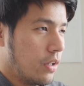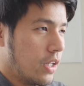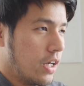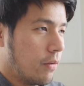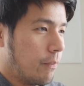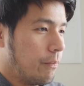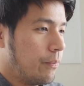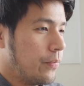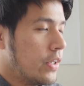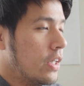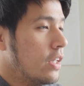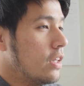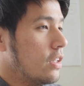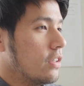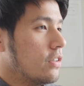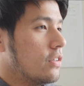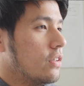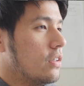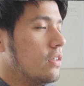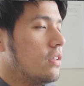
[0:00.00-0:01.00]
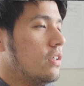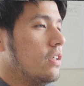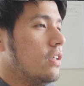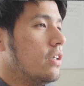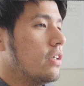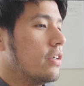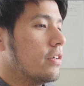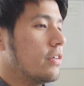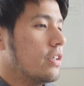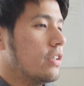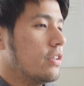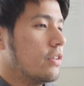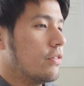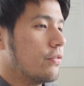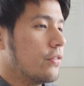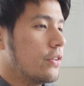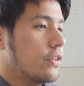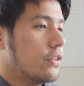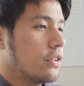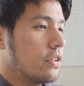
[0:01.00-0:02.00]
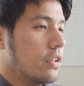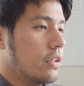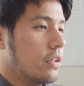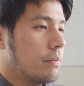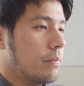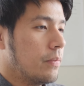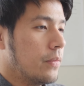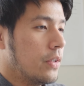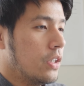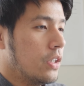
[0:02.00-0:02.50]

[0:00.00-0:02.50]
Like you see here in the first clip,